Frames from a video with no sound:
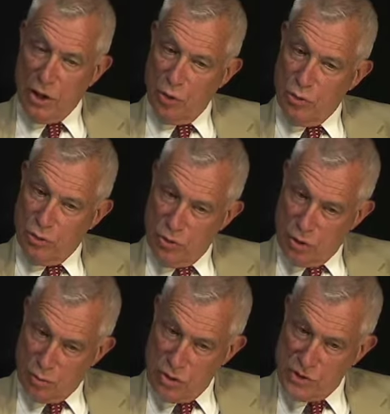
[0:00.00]
Go do
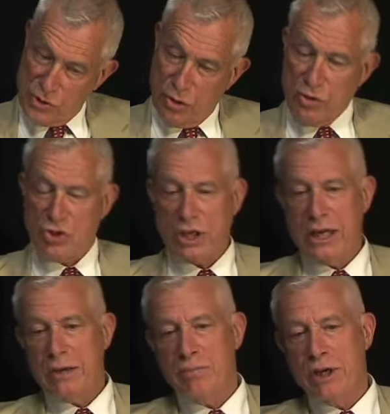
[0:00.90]
your research.
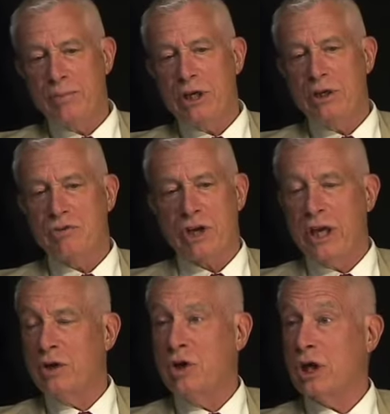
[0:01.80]
Take maybe
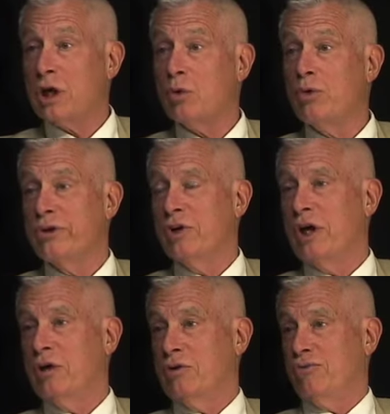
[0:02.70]
10, narrow it
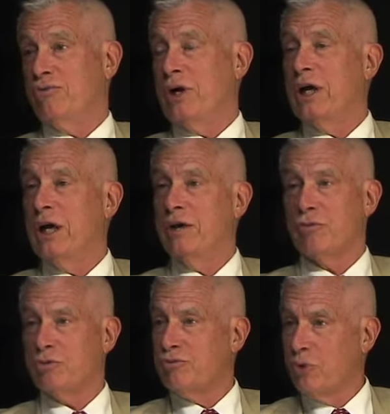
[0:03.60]
down to 5
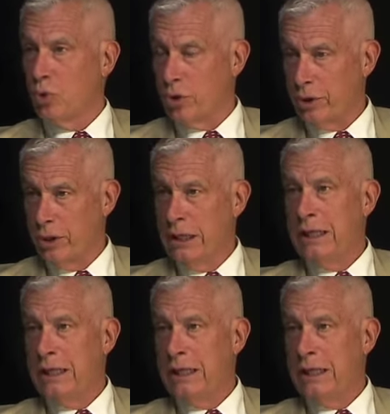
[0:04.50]
or 4,